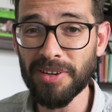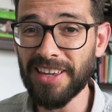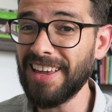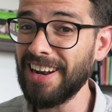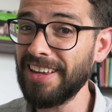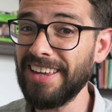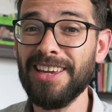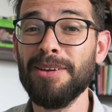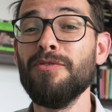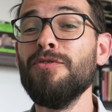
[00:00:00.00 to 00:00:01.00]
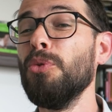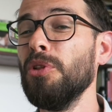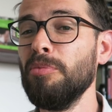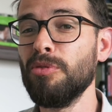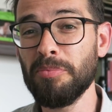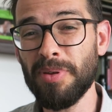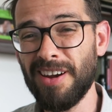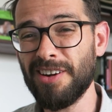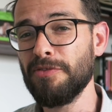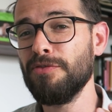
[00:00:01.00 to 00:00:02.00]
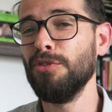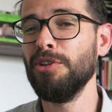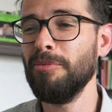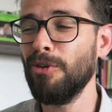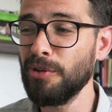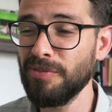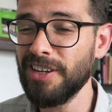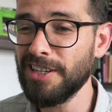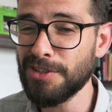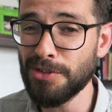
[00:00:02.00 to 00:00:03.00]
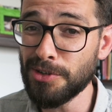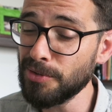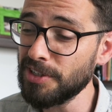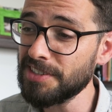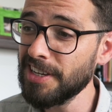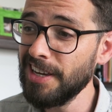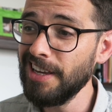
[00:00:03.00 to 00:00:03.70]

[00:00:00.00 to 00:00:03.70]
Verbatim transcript: Again, I came fully prepared, fully motivated to do this.